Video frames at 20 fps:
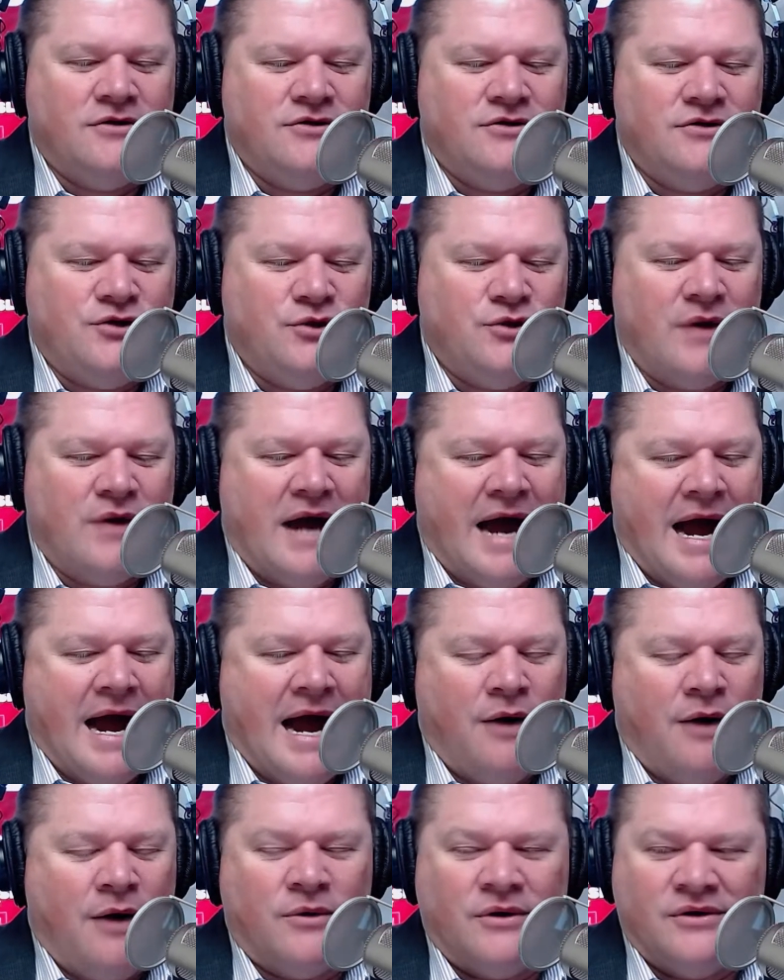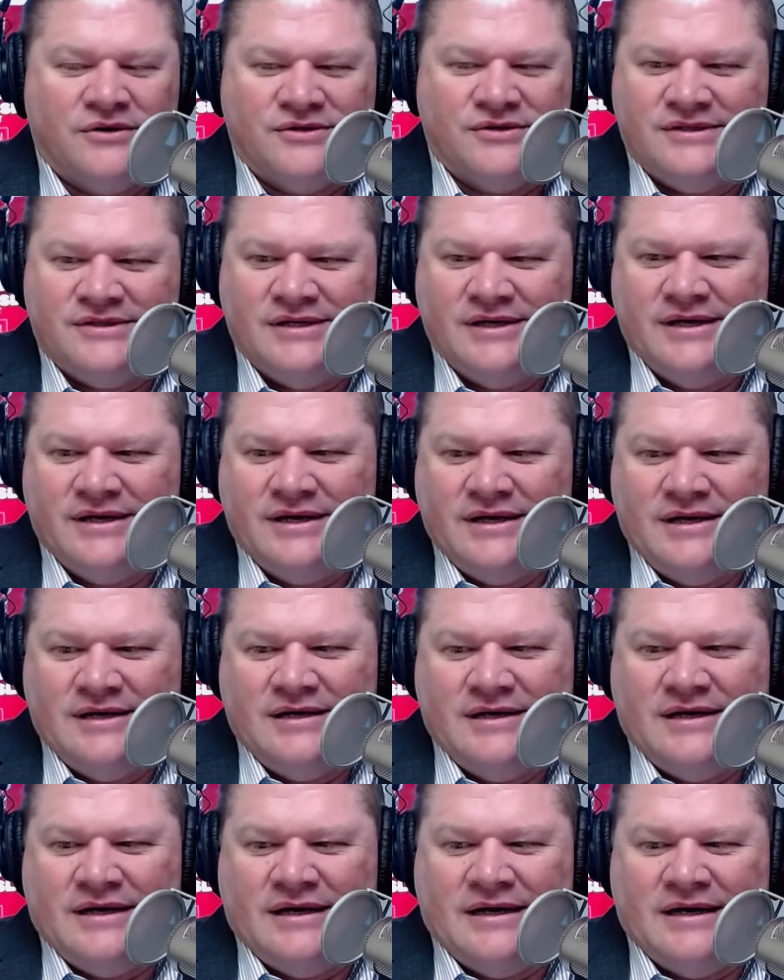2 hours
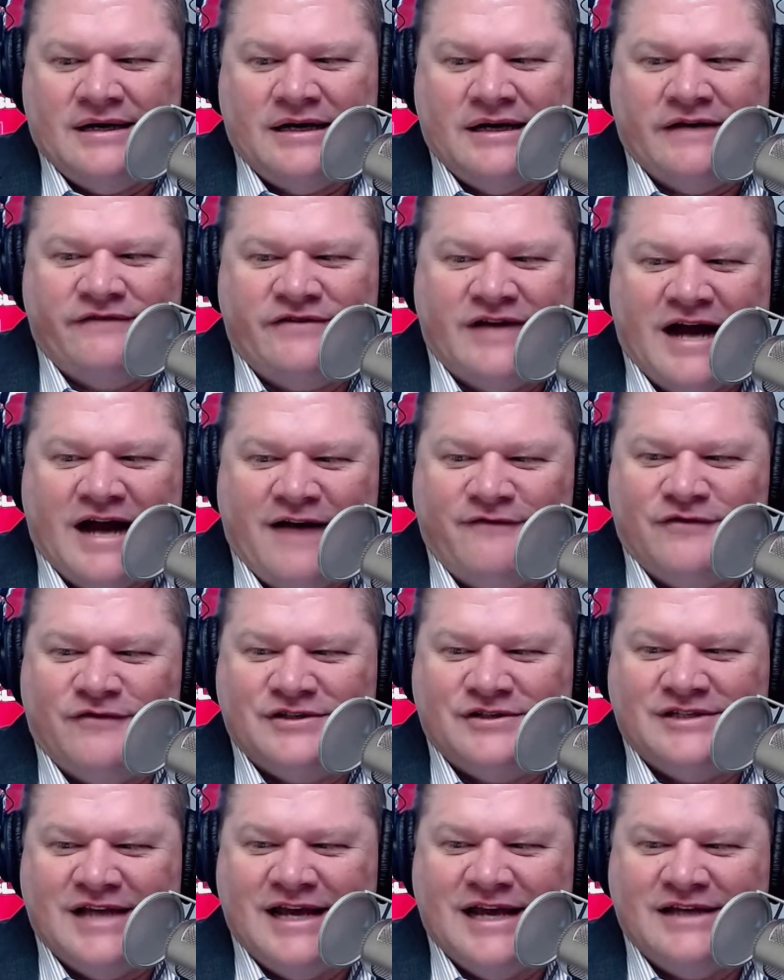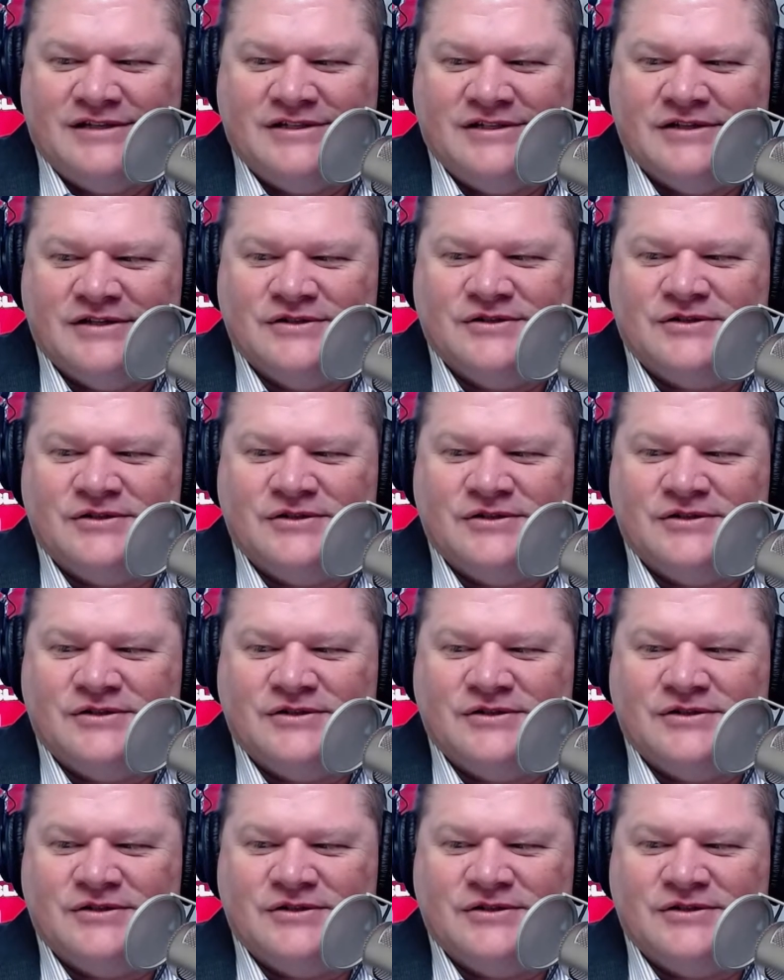of conversation?